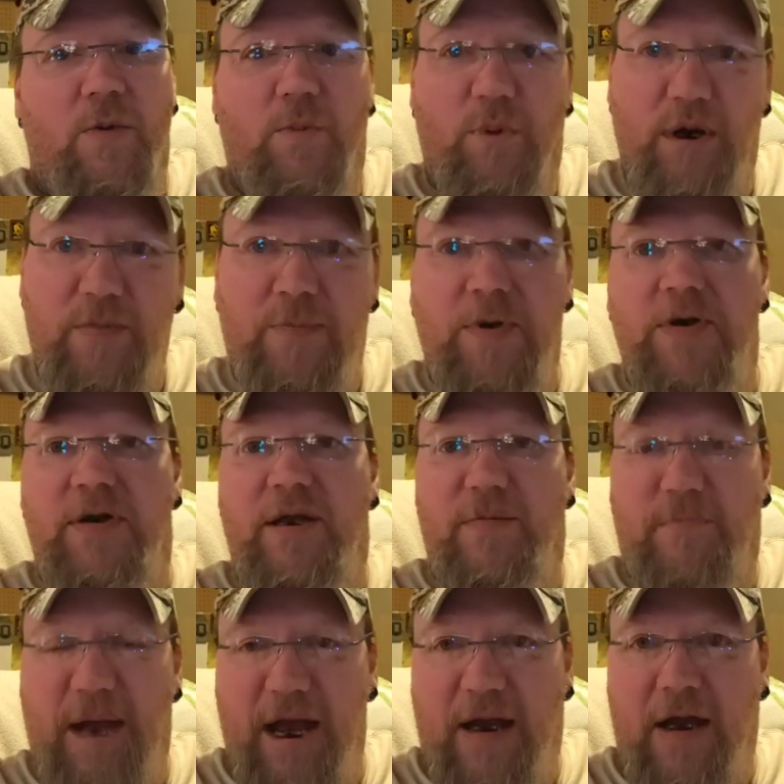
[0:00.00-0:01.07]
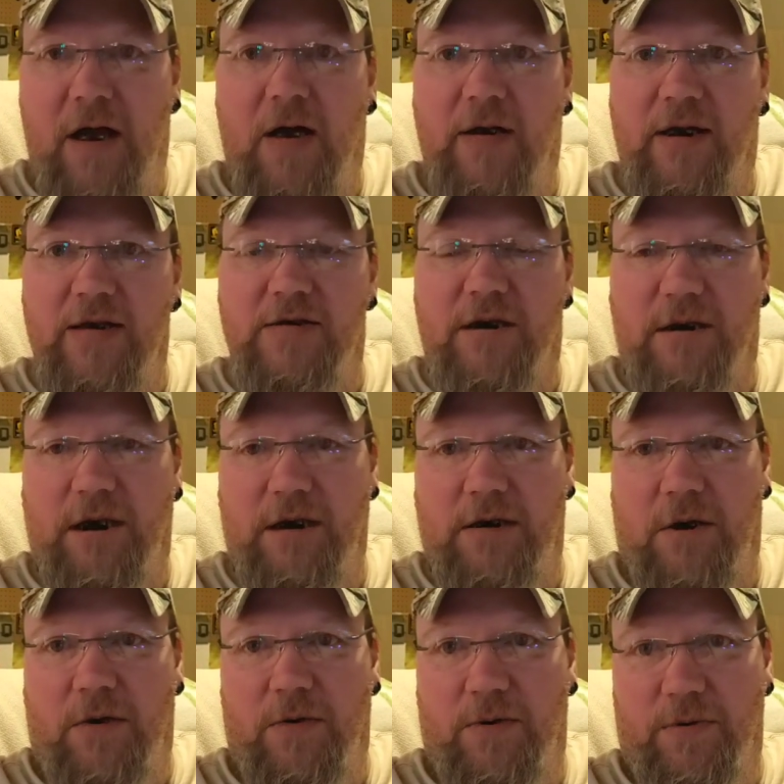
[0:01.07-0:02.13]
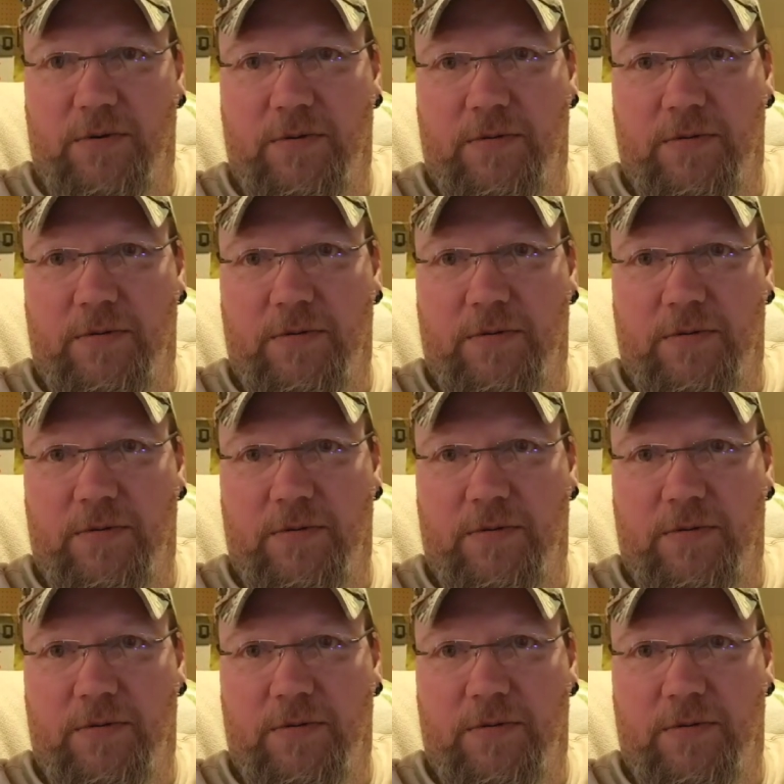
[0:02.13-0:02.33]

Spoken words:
re-put them back on as a lien holder.